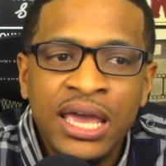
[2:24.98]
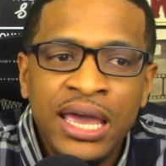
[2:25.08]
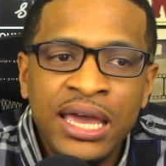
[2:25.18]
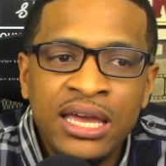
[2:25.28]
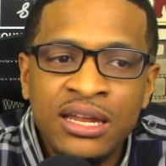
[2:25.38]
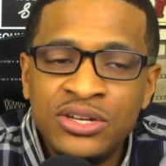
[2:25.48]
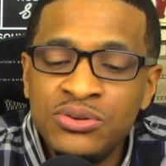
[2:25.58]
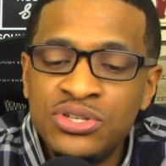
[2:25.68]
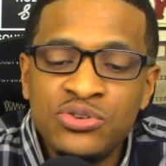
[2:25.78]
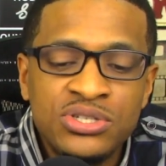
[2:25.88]
And due
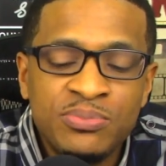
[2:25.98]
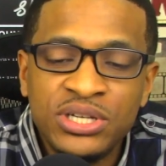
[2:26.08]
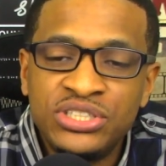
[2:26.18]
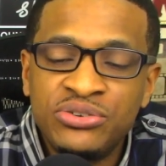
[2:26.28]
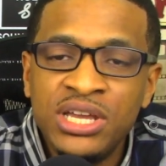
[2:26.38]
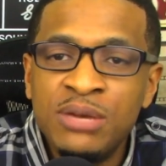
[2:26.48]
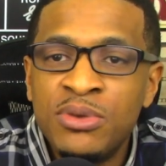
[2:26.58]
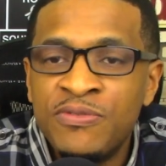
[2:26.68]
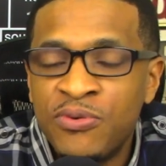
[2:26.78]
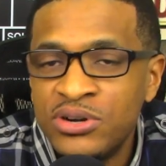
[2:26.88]
to some extreme
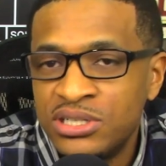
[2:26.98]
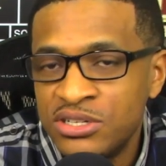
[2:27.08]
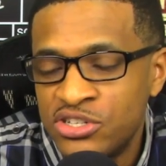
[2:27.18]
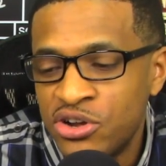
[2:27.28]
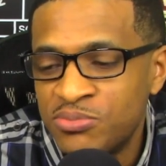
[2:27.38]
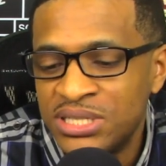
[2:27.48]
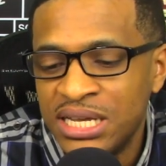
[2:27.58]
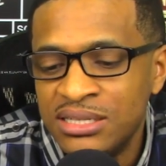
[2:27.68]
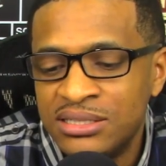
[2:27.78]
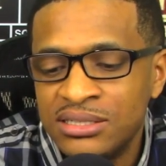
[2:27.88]
unfortunate
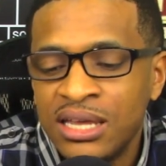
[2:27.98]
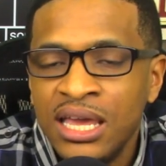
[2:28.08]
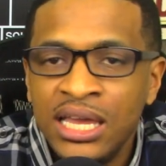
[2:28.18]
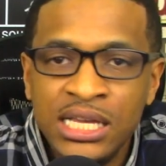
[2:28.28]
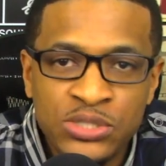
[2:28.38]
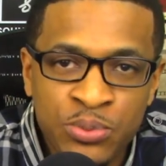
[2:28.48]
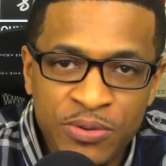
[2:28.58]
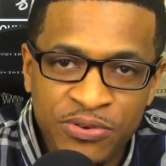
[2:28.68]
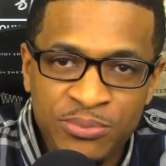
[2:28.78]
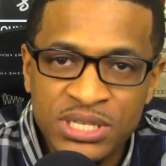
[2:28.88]
circumstances, he's
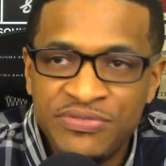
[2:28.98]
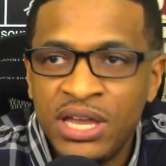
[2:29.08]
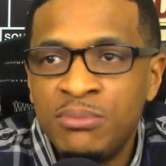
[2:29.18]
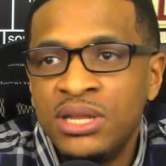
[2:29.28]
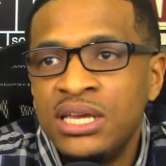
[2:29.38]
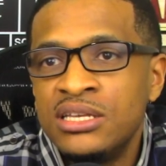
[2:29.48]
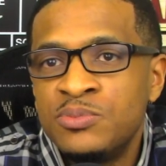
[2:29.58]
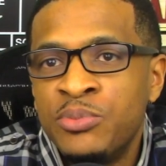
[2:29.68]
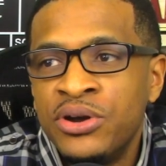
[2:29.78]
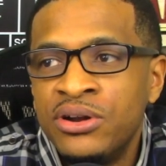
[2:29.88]
ripped from his family. His
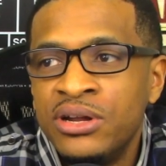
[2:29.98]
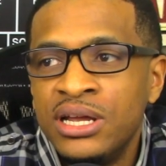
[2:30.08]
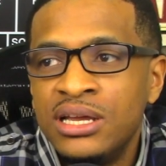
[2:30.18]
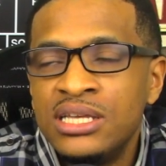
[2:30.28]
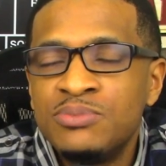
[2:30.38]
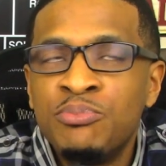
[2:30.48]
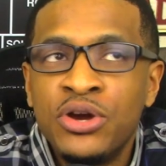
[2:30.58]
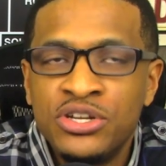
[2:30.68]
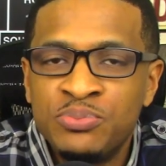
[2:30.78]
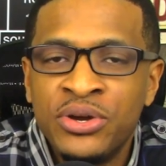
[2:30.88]
murder, his,
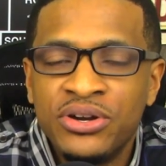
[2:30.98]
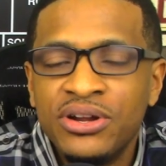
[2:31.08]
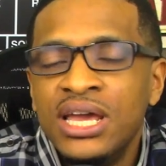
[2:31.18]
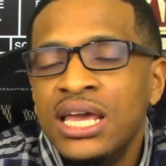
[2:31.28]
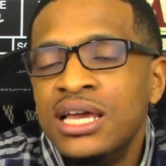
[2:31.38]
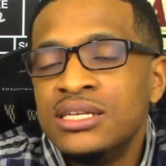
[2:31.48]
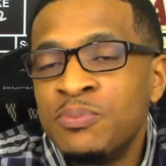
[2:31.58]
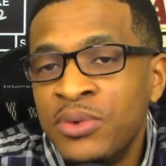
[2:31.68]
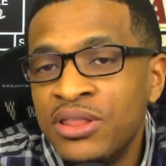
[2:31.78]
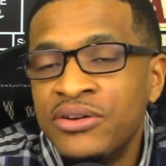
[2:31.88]
his murder, his
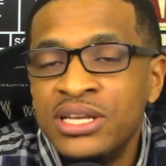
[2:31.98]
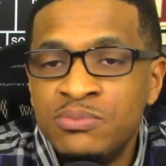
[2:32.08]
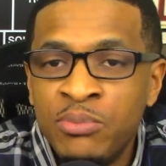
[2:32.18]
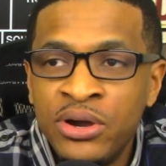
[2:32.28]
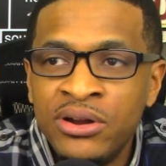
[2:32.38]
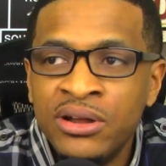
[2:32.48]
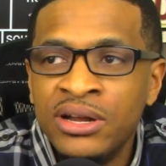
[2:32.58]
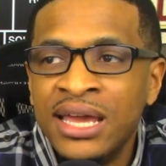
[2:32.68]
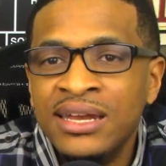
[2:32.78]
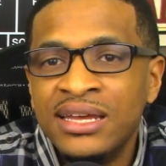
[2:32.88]
mother is murdered
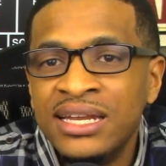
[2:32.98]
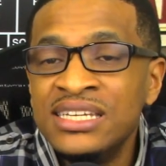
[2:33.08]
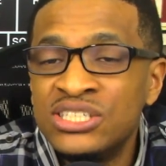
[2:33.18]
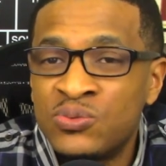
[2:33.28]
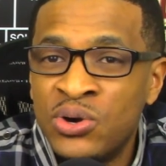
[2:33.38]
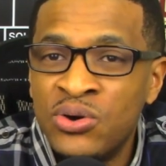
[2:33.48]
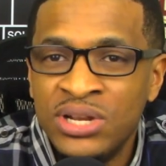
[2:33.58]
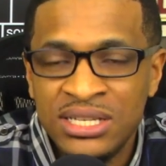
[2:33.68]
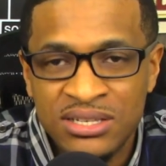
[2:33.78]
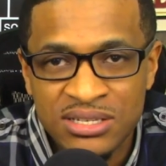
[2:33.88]
and then he's thrown
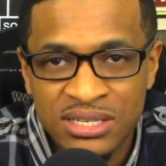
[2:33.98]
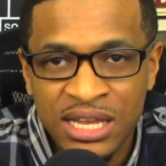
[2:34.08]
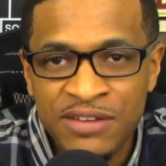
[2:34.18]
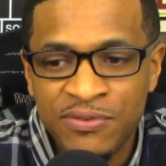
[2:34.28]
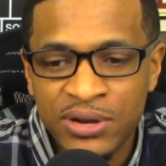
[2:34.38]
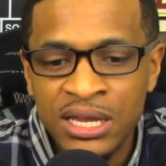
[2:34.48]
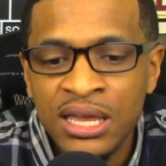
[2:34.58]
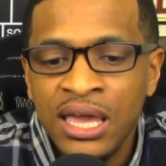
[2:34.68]
into slavery.